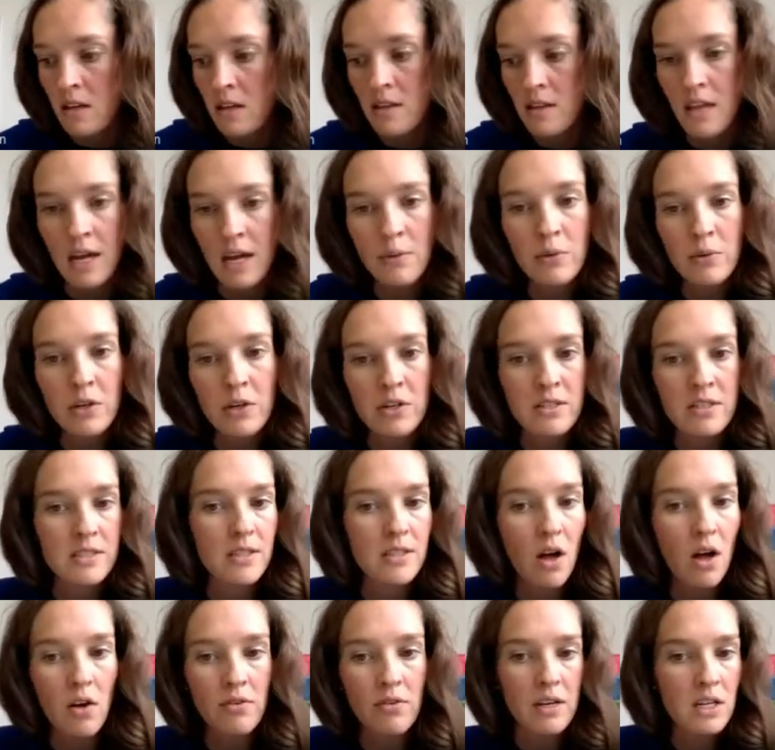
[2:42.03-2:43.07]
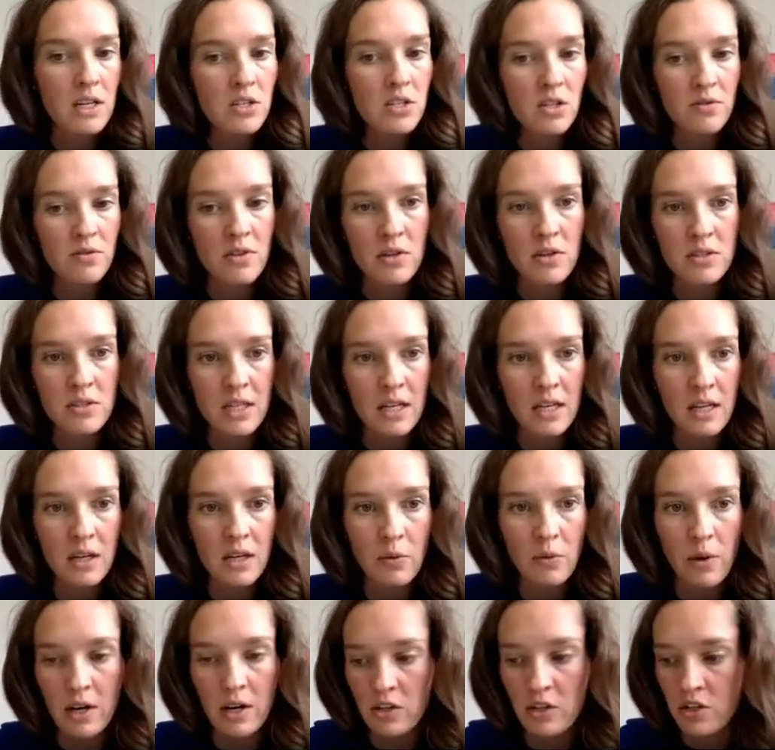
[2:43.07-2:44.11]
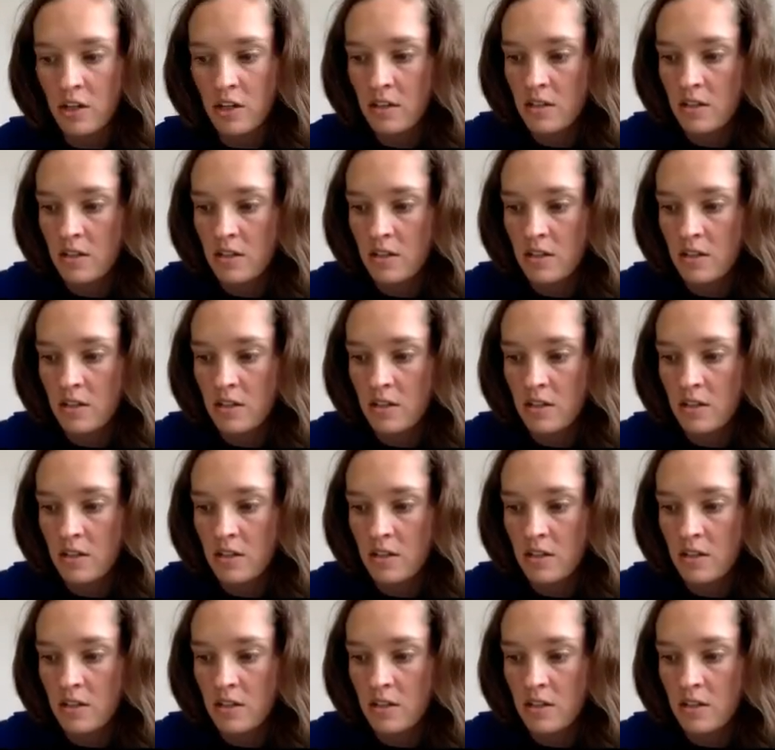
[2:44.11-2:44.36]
Then we're going to solve each of those equations